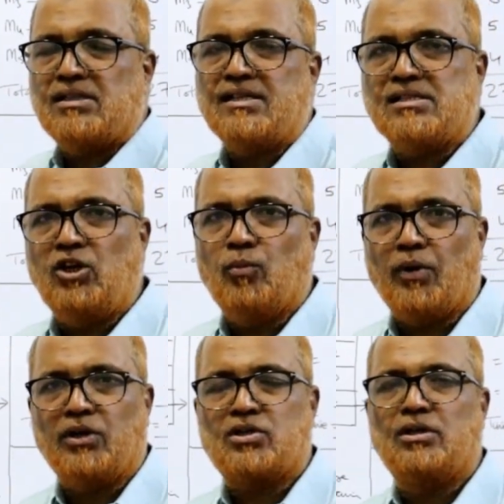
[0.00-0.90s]
That is the new
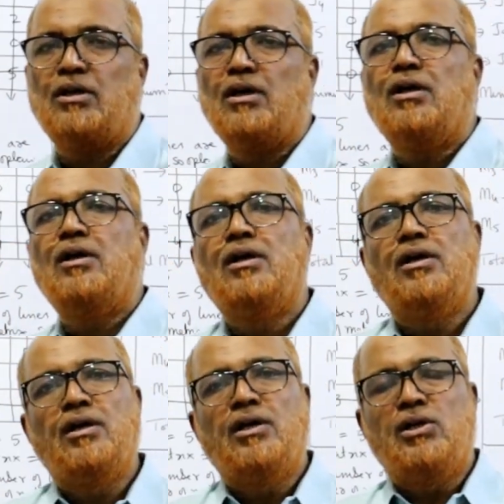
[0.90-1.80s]
point.
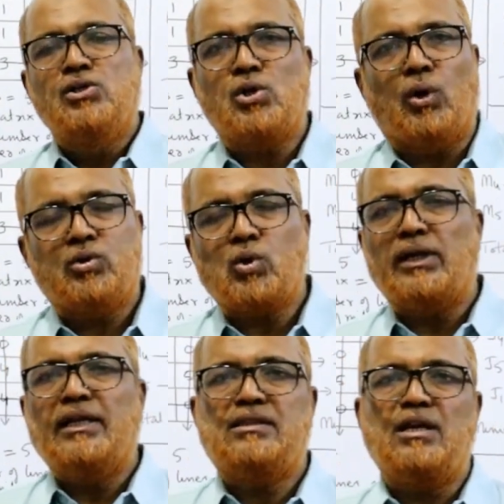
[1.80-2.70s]
So
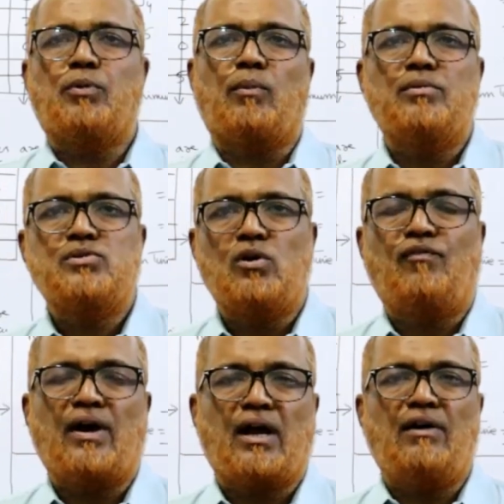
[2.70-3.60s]
totally 3 problems so
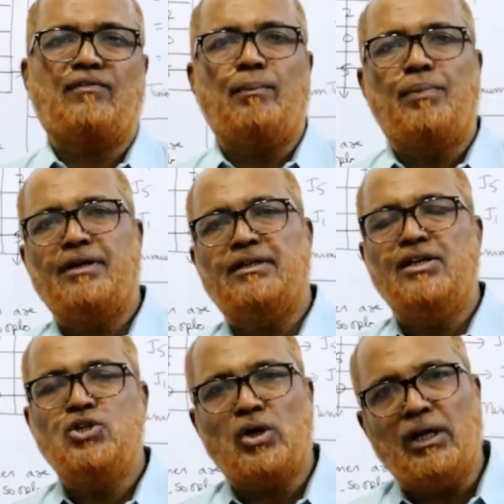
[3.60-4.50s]
far I have completed.
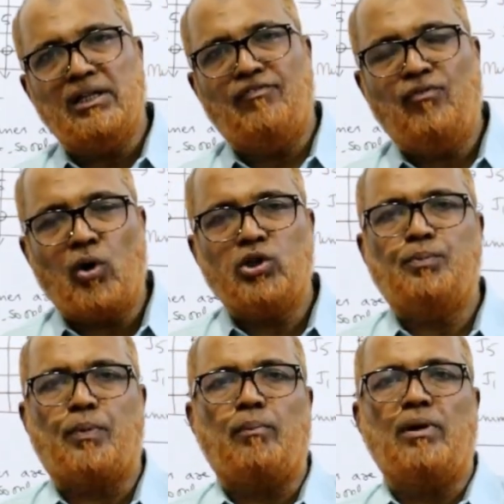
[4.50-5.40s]
Inshallah, the
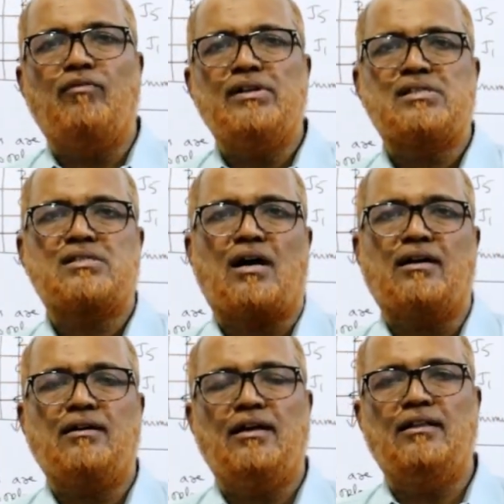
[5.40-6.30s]
fourth problem will
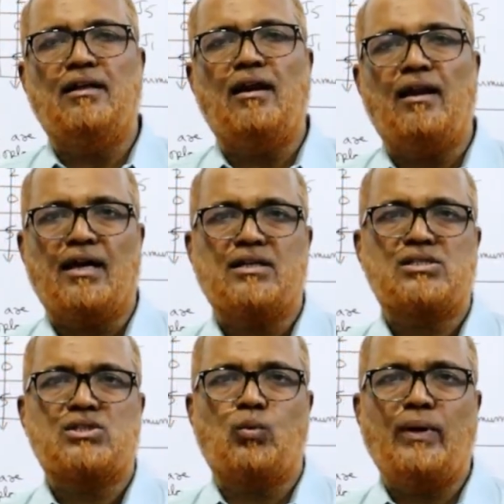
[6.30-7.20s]
start in the
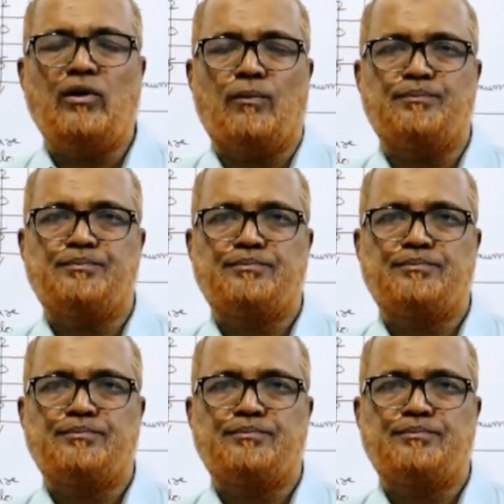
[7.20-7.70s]
next video.